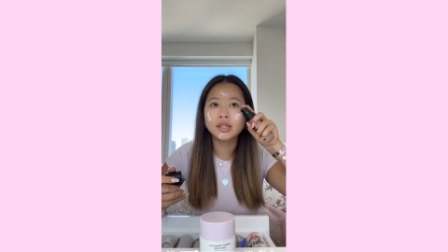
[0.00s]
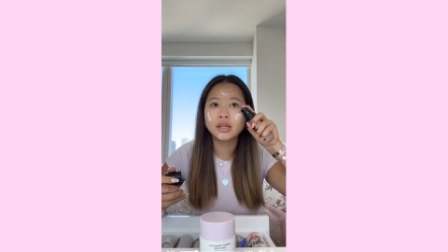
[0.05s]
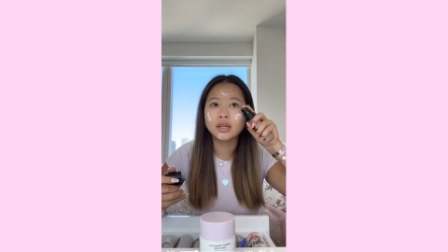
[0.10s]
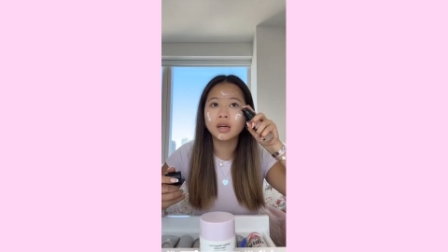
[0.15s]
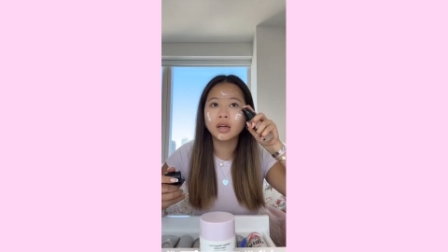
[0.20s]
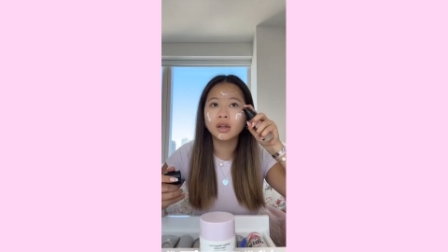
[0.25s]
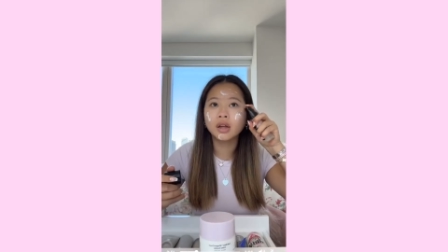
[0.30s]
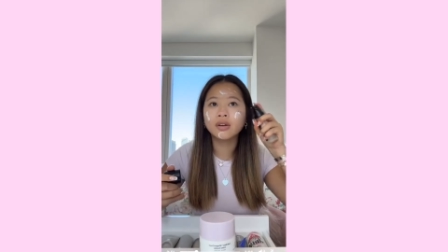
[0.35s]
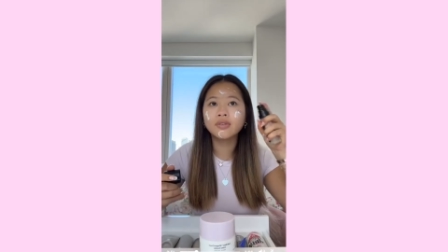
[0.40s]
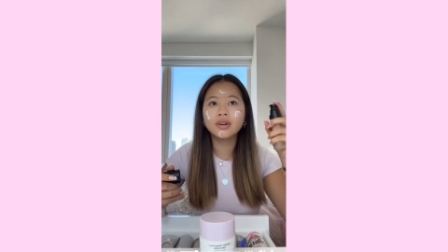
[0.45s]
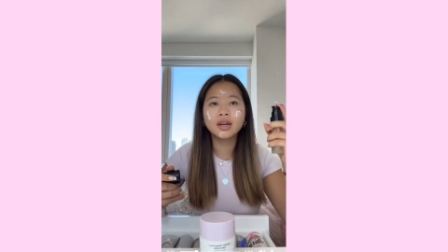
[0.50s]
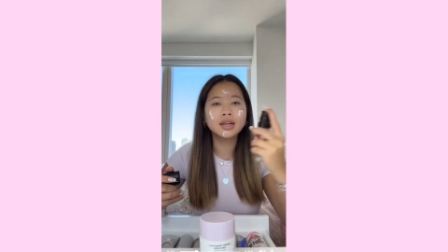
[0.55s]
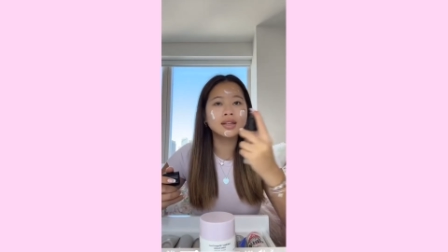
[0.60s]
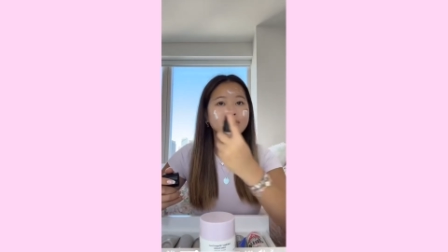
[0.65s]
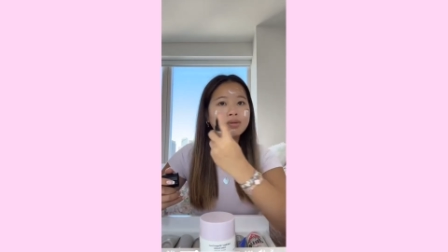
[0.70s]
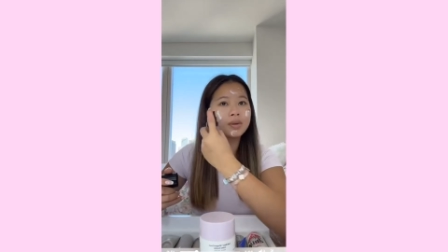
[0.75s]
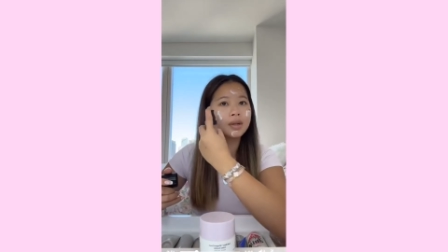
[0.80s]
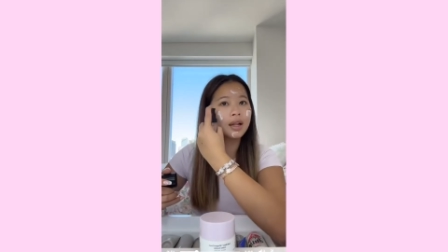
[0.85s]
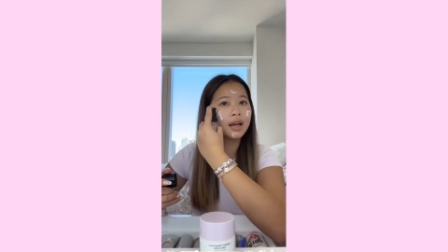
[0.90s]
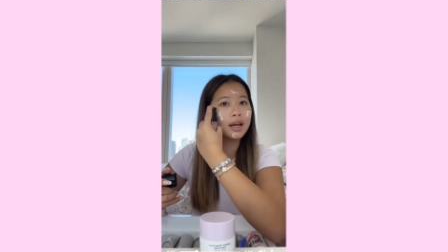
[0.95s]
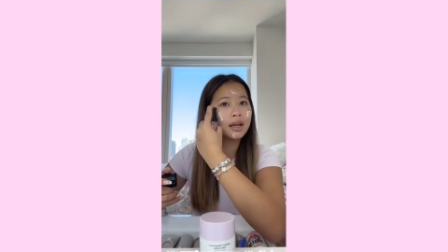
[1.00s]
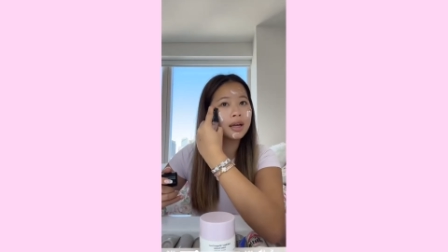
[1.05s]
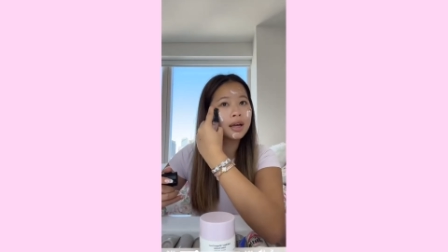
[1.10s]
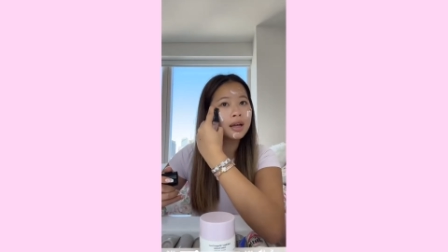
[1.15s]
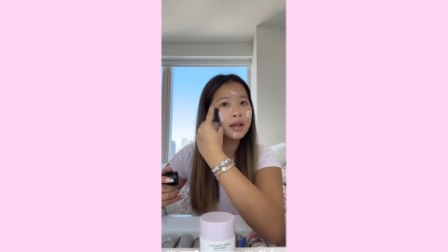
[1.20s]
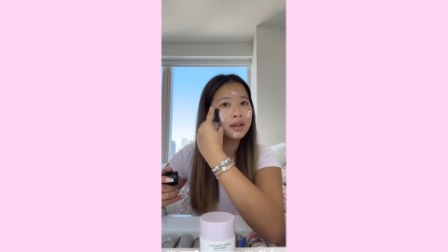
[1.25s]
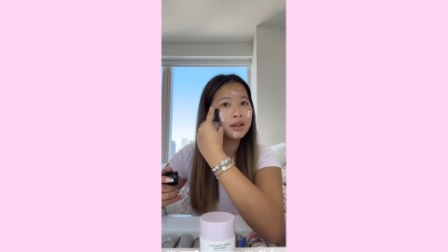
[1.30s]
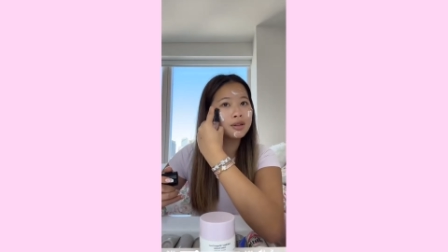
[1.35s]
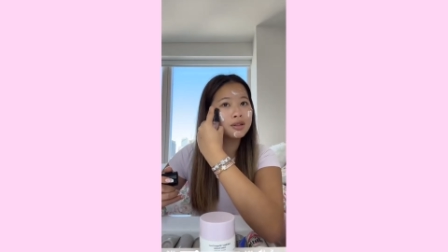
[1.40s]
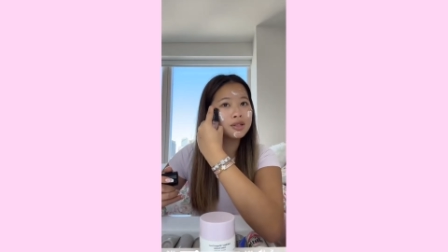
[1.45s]
A lot of you guys were like,
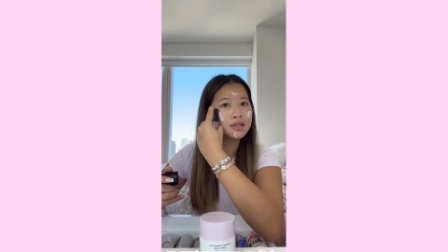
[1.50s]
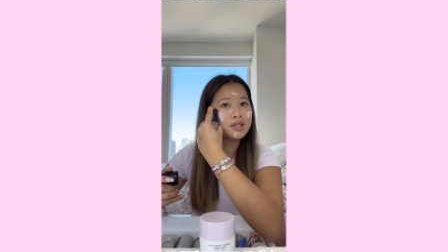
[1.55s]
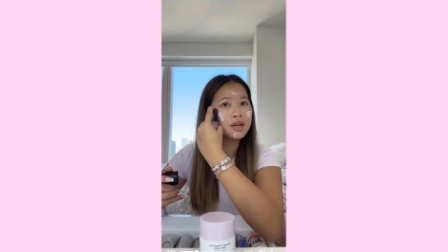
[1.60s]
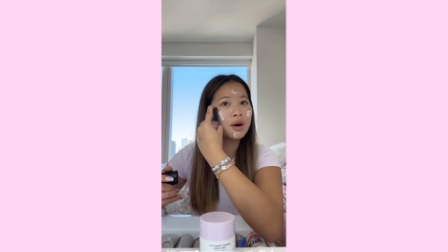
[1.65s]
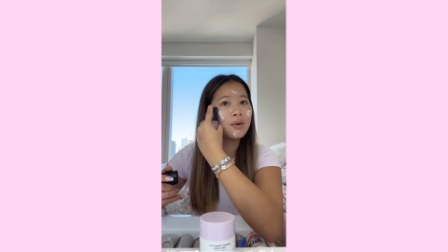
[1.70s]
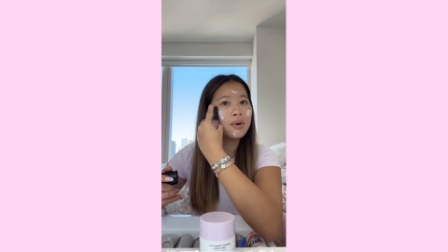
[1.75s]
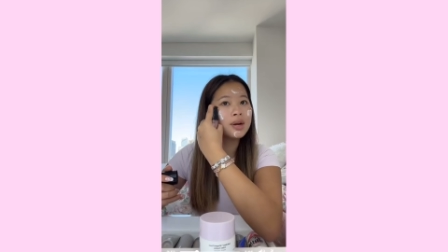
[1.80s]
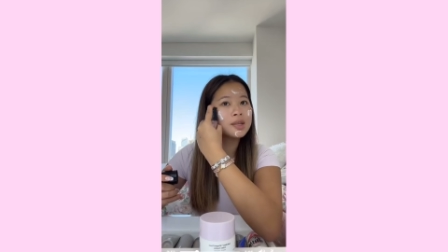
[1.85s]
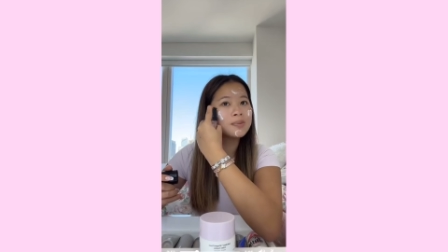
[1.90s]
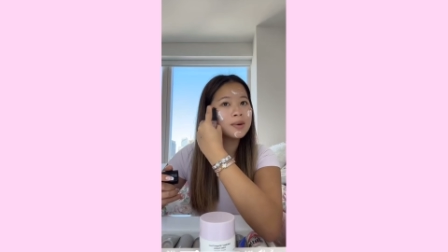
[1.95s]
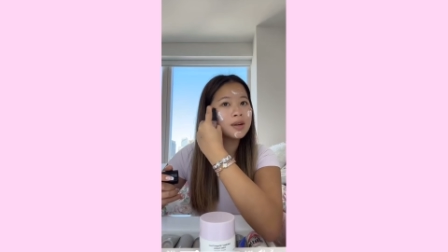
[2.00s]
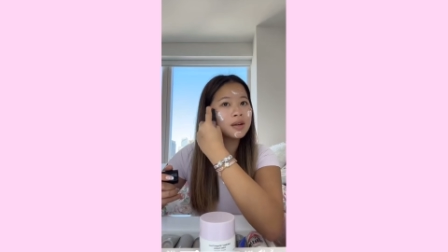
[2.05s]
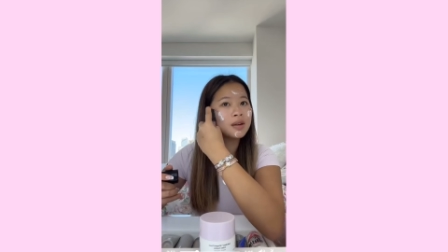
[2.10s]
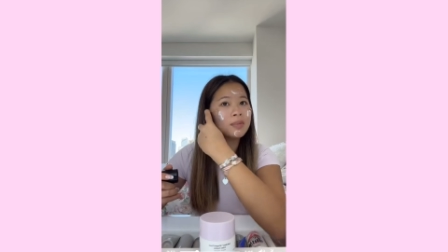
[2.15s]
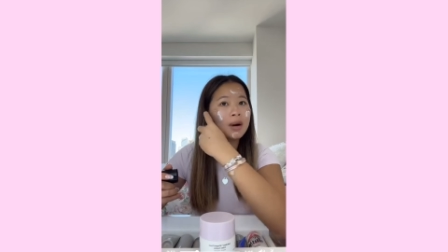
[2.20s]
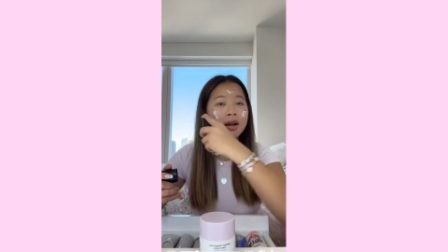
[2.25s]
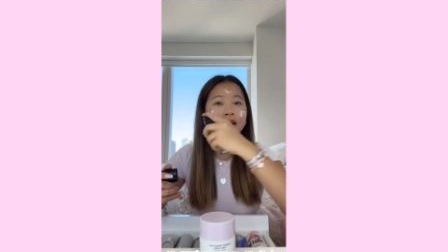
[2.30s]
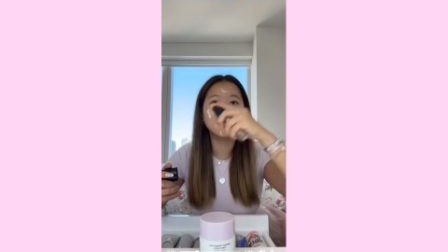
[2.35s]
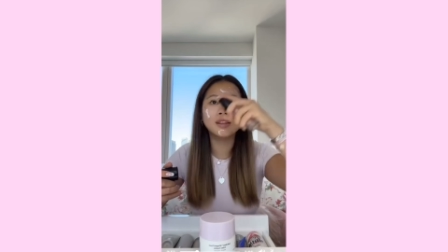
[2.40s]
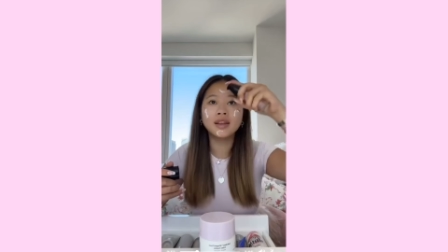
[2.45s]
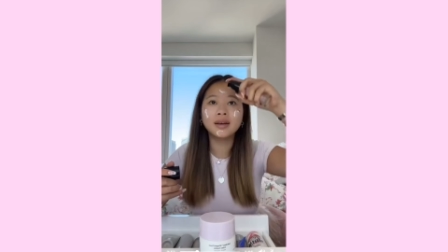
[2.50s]
there's no way it's been a month.